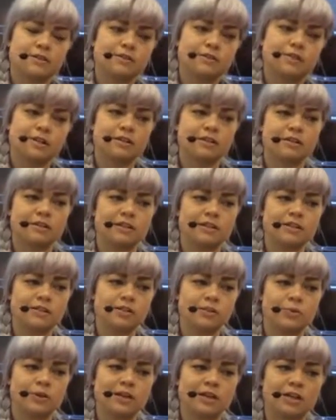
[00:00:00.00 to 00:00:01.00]
suddenly
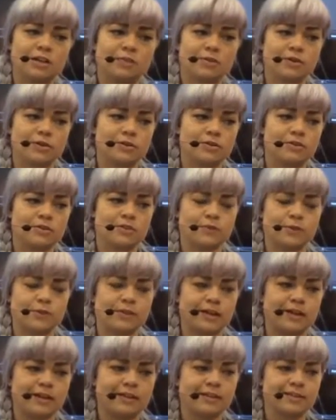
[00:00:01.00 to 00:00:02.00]
squeaky crows if you
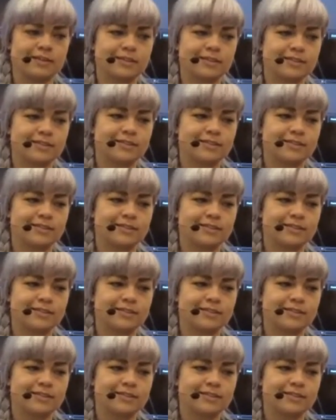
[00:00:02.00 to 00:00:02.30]
like.